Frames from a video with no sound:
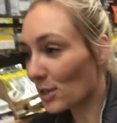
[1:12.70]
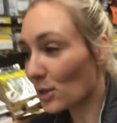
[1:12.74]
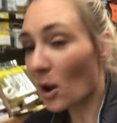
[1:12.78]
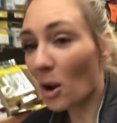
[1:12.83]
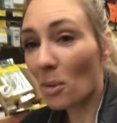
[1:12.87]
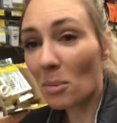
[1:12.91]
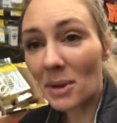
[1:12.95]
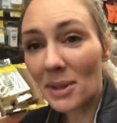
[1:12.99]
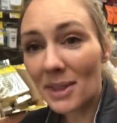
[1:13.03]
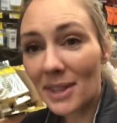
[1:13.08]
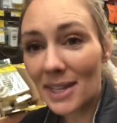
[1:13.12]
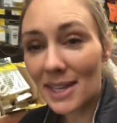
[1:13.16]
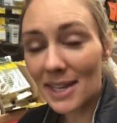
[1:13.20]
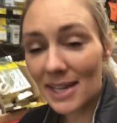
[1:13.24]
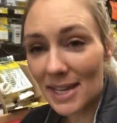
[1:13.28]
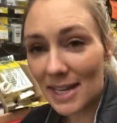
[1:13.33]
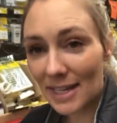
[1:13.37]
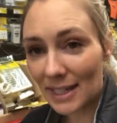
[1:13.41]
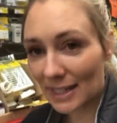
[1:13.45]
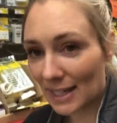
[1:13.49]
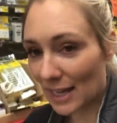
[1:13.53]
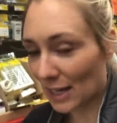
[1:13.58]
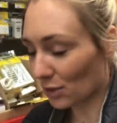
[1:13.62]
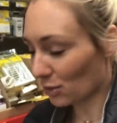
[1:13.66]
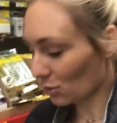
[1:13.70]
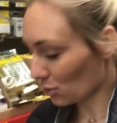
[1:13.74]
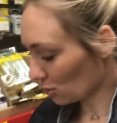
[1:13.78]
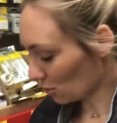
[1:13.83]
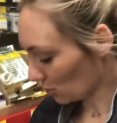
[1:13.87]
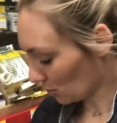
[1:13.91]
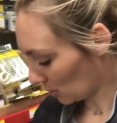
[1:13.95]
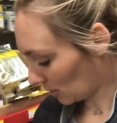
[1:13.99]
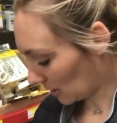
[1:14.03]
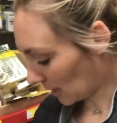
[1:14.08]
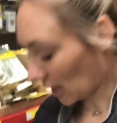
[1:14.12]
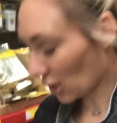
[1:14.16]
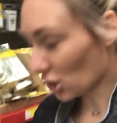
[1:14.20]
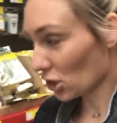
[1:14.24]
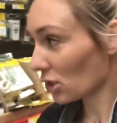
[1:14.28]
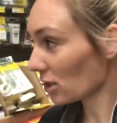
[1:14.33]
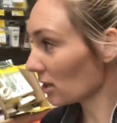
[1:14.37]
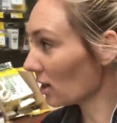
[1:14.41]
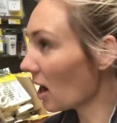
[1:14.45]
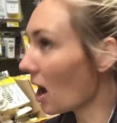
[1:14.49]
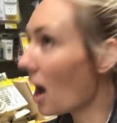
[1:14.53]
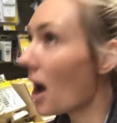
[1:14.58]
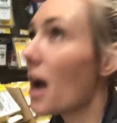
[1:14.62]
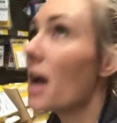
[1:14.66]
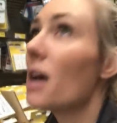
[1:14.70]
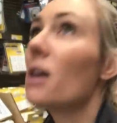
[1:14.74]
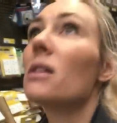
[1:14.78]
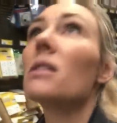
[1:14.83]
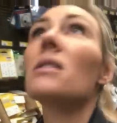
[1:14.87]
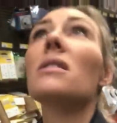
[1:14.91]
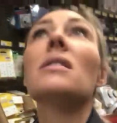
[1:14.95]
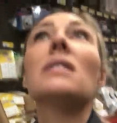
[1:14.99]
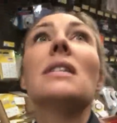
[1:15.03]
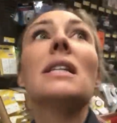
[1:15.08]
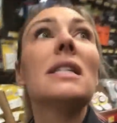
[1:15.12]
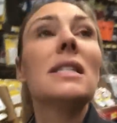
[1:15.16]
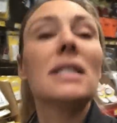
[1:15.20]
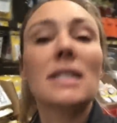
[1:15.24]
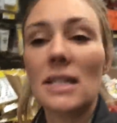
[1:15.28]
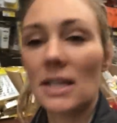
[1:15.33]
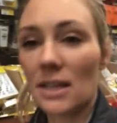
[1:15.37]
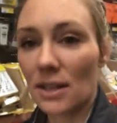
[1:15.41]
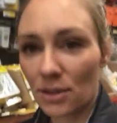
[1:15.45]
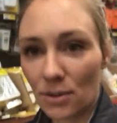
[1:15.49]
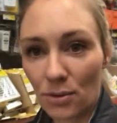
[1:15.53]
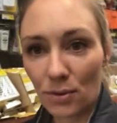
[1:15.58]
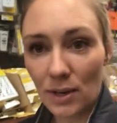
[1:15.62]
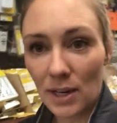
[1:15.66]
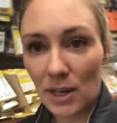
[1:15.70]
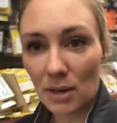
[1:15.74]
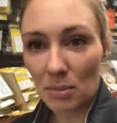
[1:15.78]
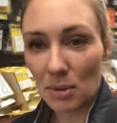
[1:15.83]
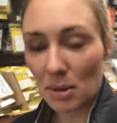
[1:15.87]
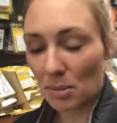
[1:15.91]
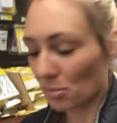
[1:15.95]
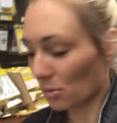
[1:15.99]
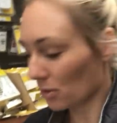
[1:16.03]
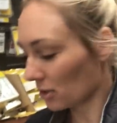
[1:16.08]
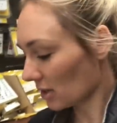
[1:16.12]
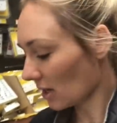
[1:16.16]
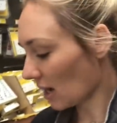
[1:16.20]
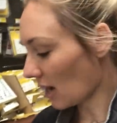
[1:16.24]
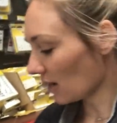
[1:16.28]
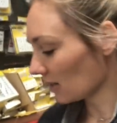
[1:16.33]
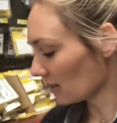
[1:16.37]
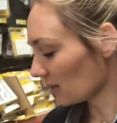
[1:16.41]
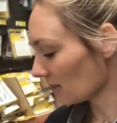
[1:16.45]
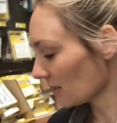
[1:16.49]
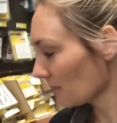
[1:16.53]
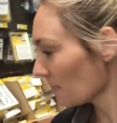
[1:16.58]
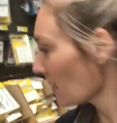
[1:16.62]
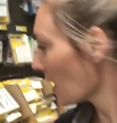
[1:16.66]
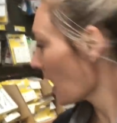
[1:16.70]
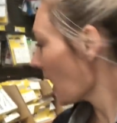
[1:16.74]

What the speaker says: so I'm in the electrical section, aisle 63 to be precise.